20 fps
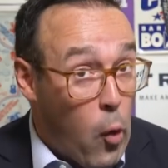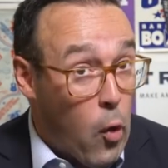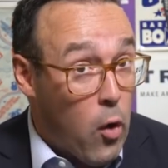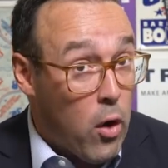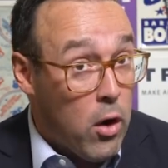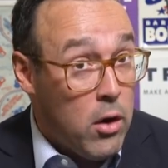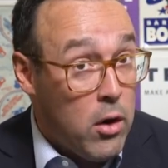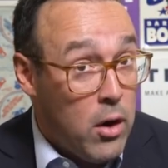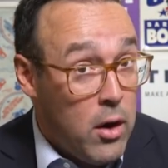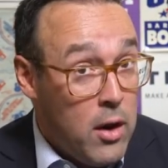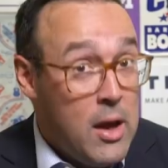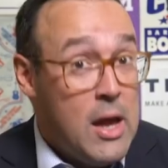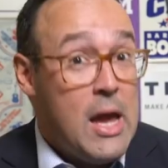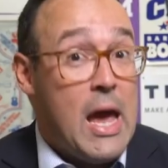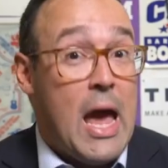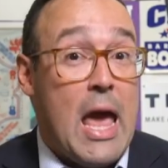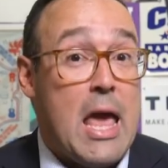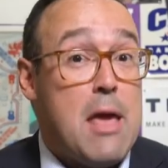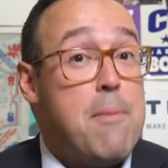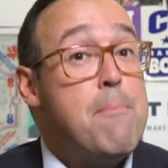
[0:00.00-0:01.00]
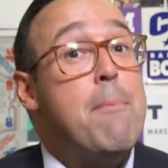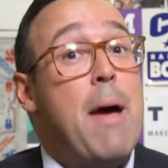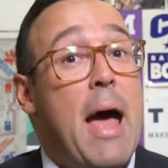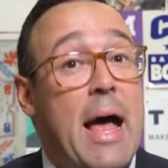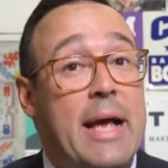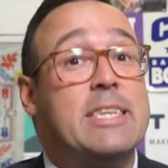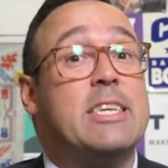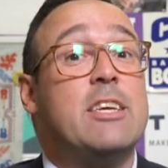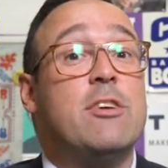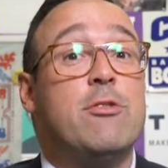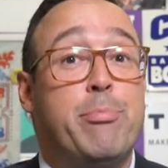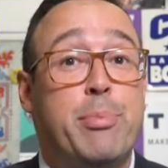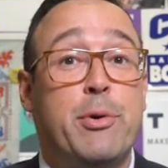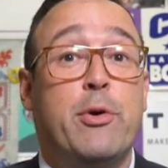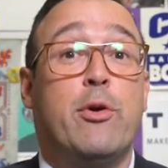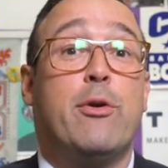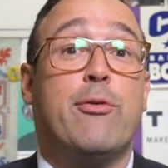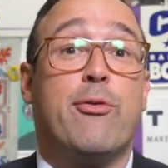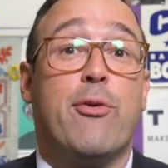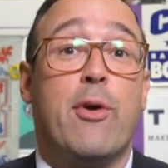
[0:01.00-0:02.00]
or a massive
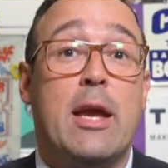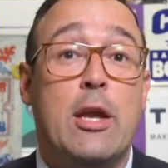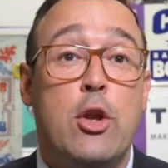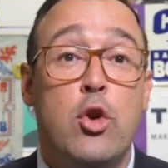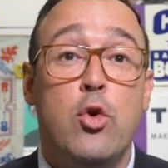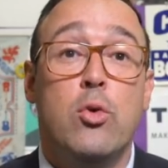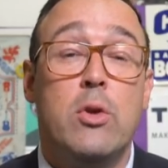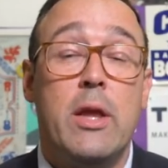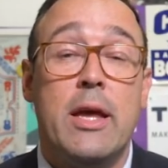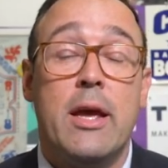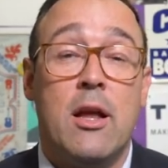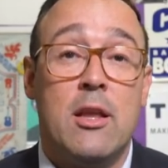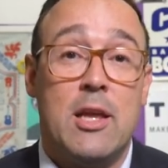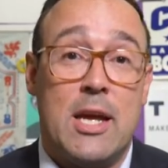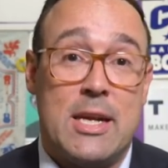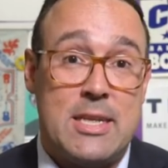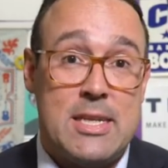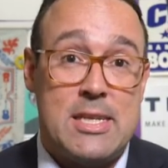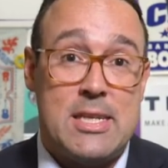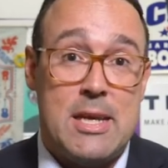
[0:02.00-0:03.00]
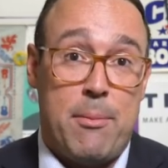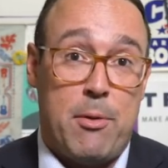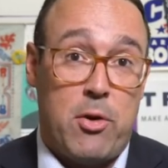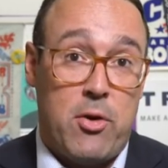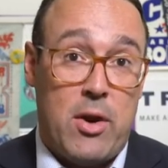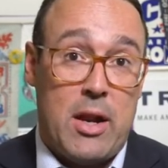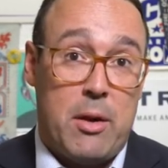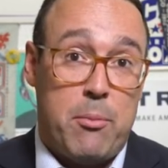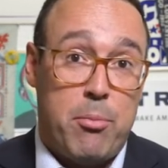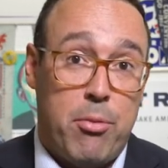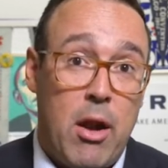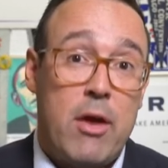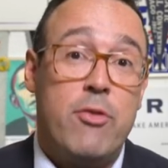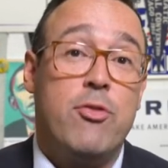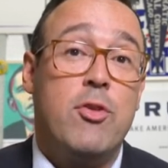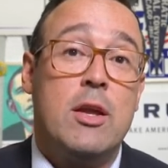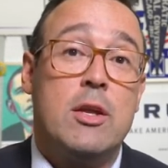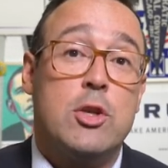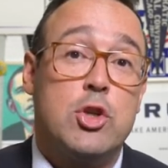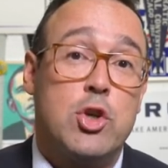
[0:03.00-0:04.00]
boon for a newly elected Democratic
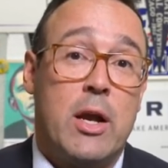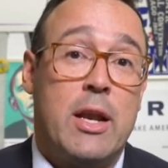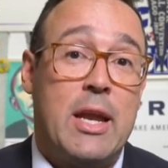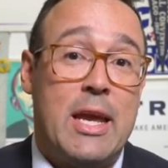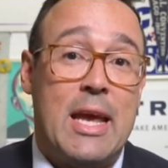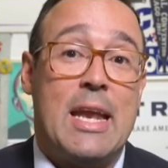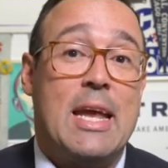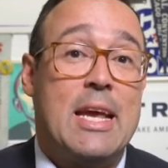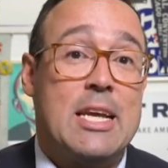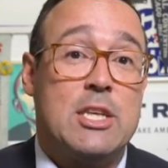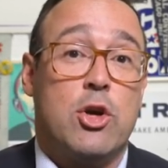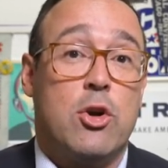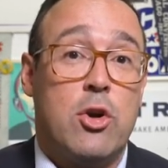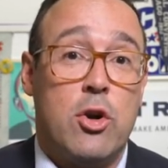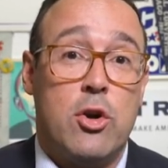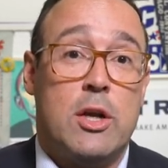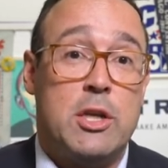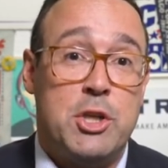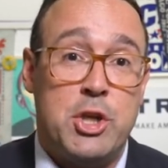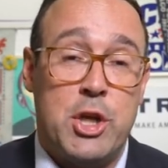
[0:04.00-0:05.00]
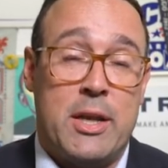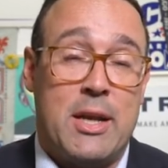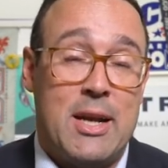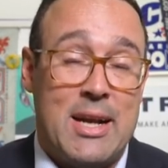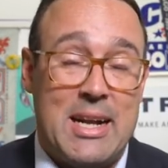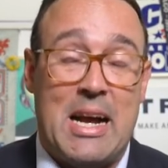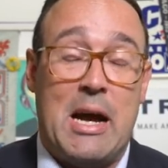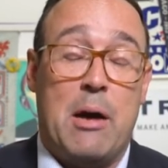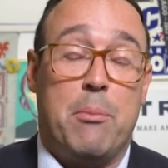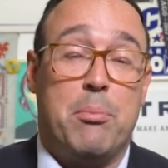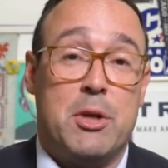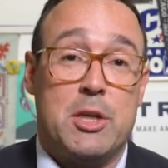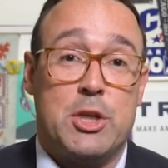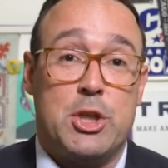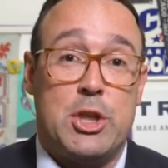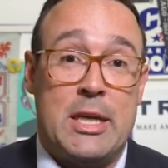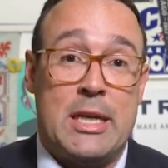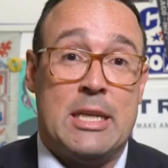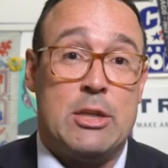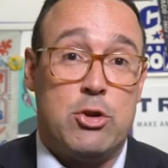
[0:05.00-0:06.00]
president trying to get his or her agenda
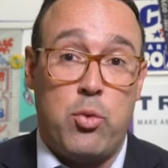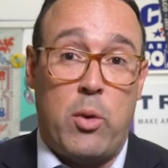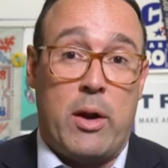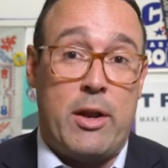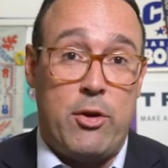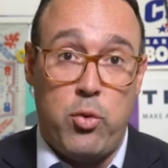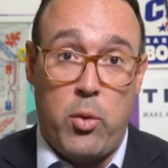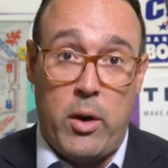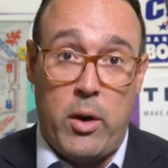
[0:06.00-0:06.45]
accomplished in twenty